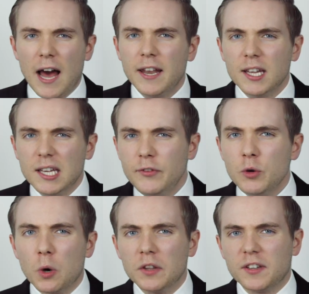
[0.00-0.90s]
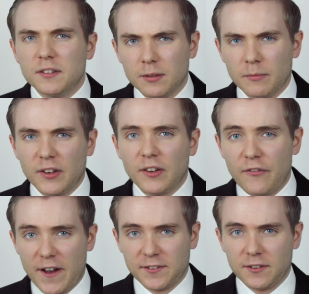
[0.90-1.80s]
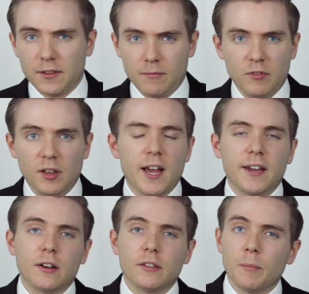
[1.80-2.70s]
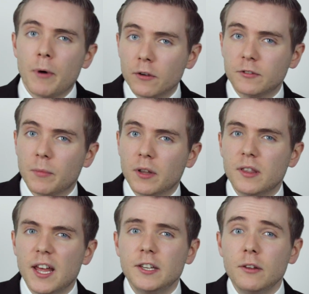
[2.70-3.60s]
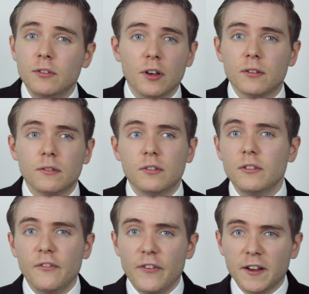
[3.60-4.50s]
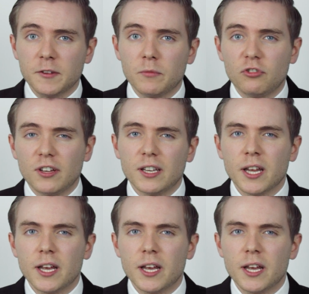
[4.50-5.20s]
and if you wanted something faster than relying on the postman, then you turned to the fax machine.